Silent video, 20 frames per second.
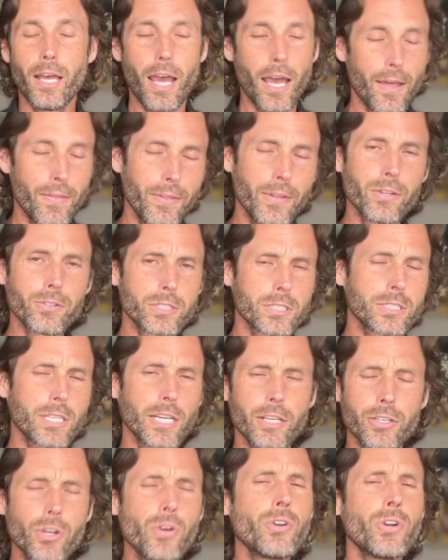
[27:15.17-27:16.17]
And they'll
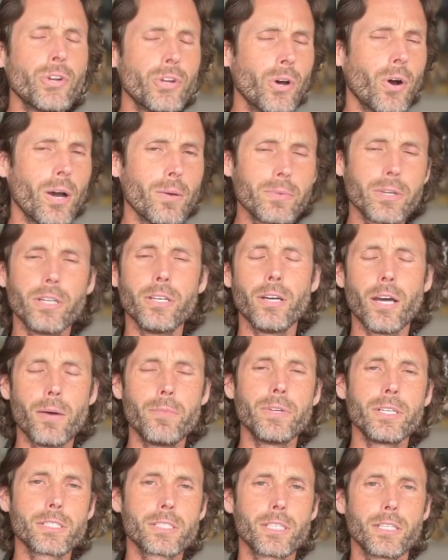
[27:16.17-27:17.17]
say, no, I'm
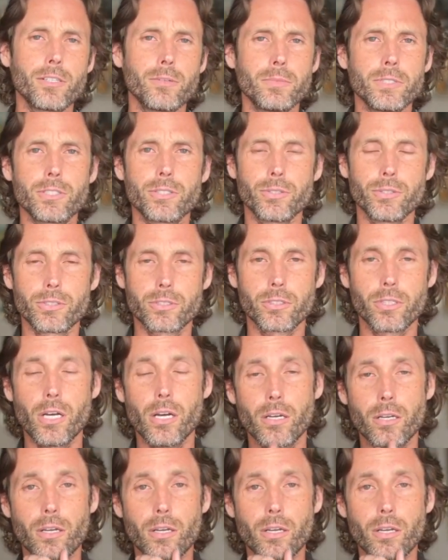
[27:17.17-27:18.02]
gonna send your materials along.